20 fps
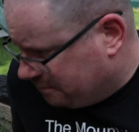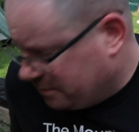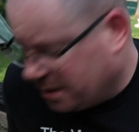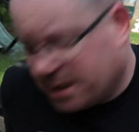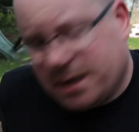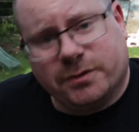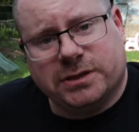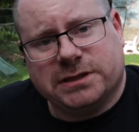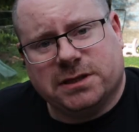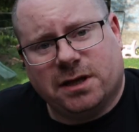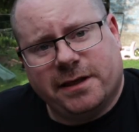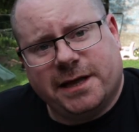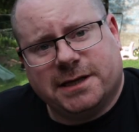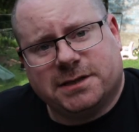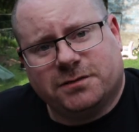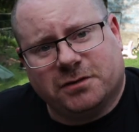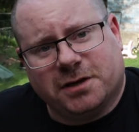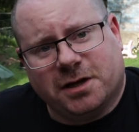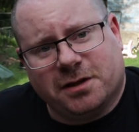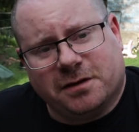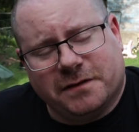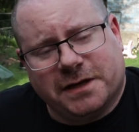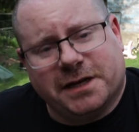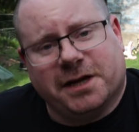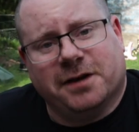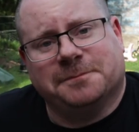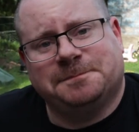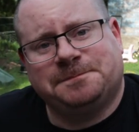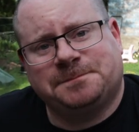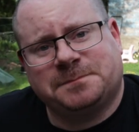But anyways, all that's for another
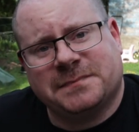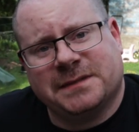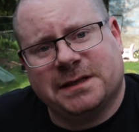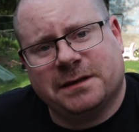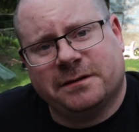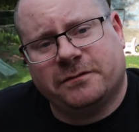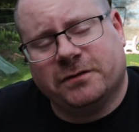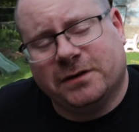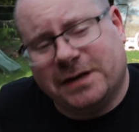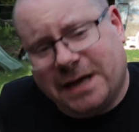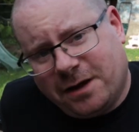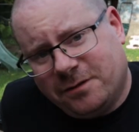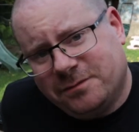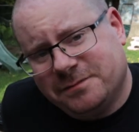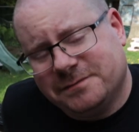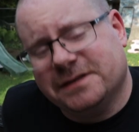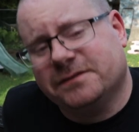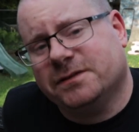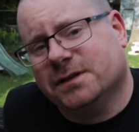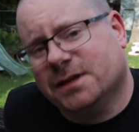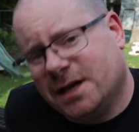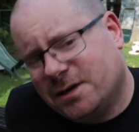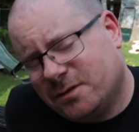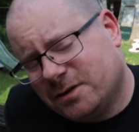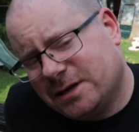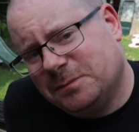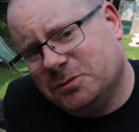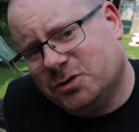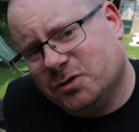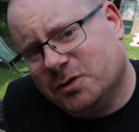video. For now, if you like
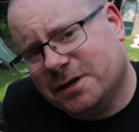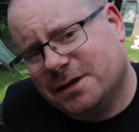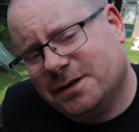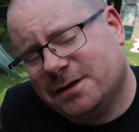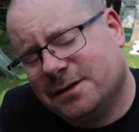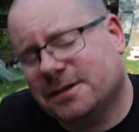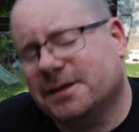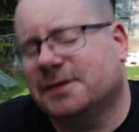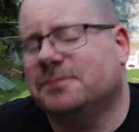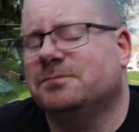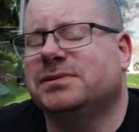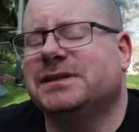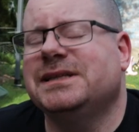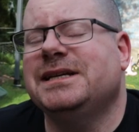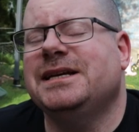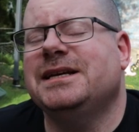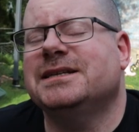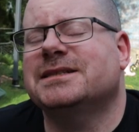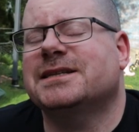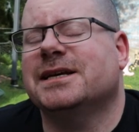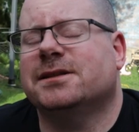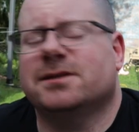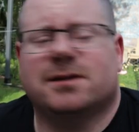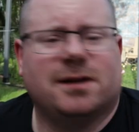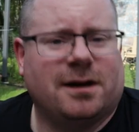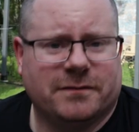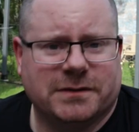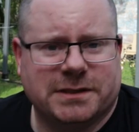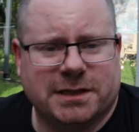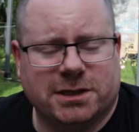what I'm doing, then please get the
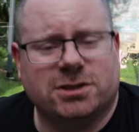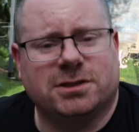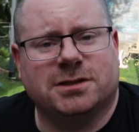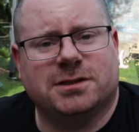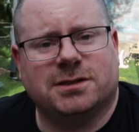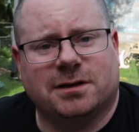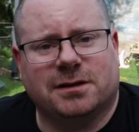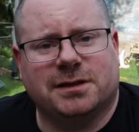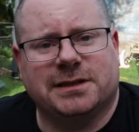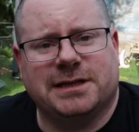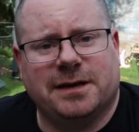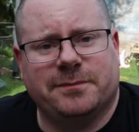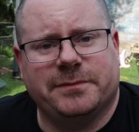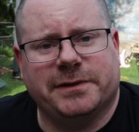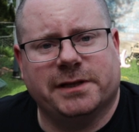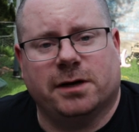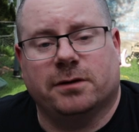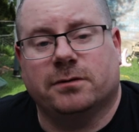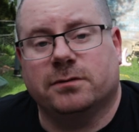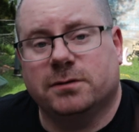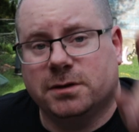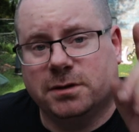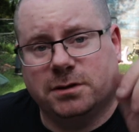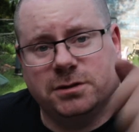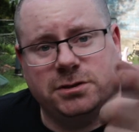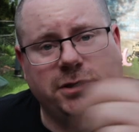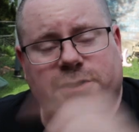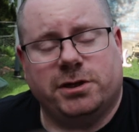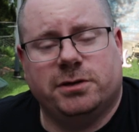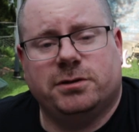conversation started down below.
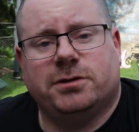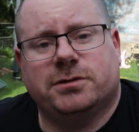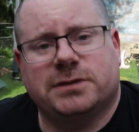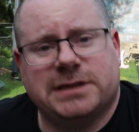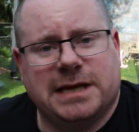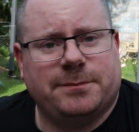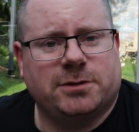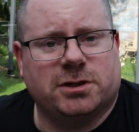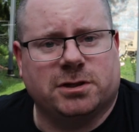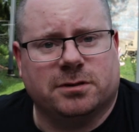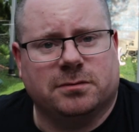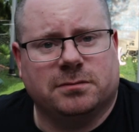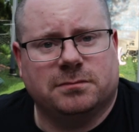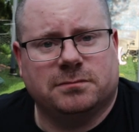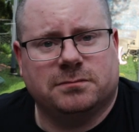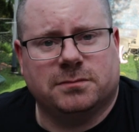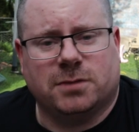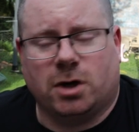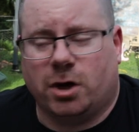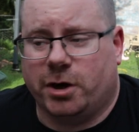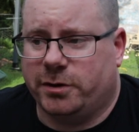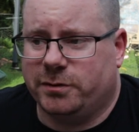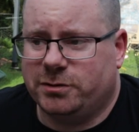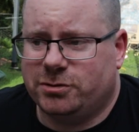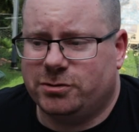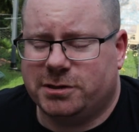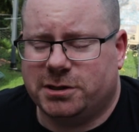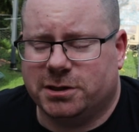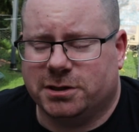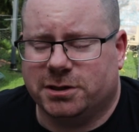Do you use amadou? Are you
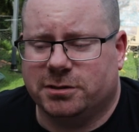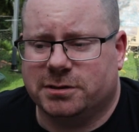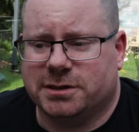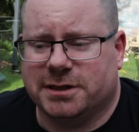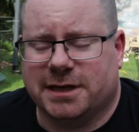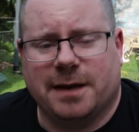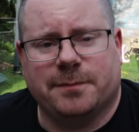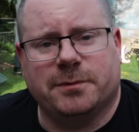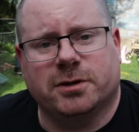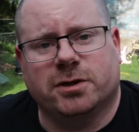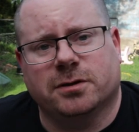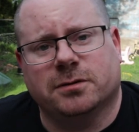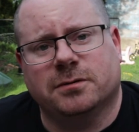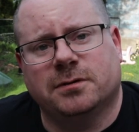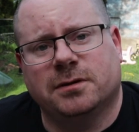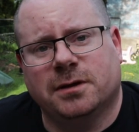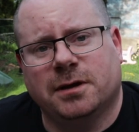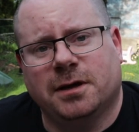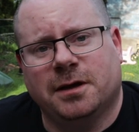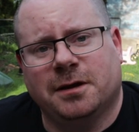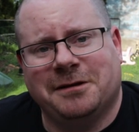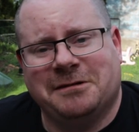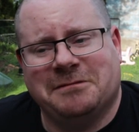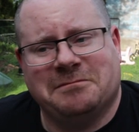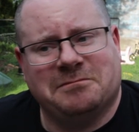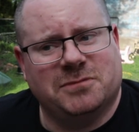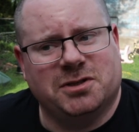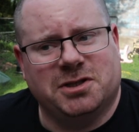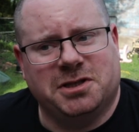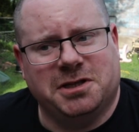interested in using amadou?
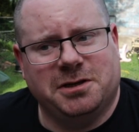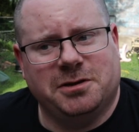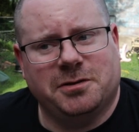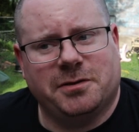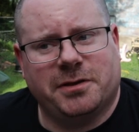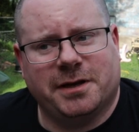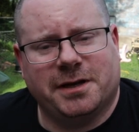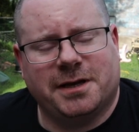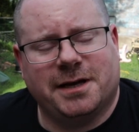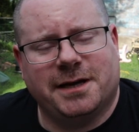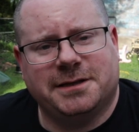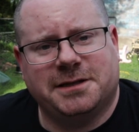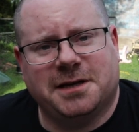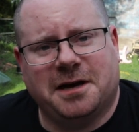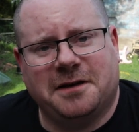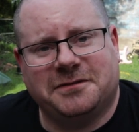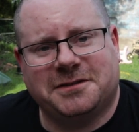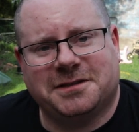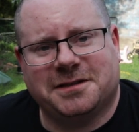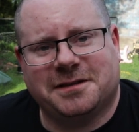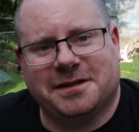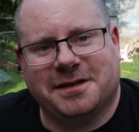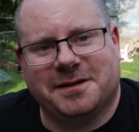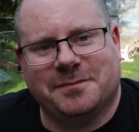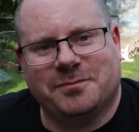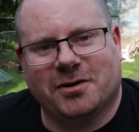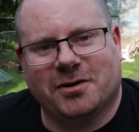Do you think I duffed the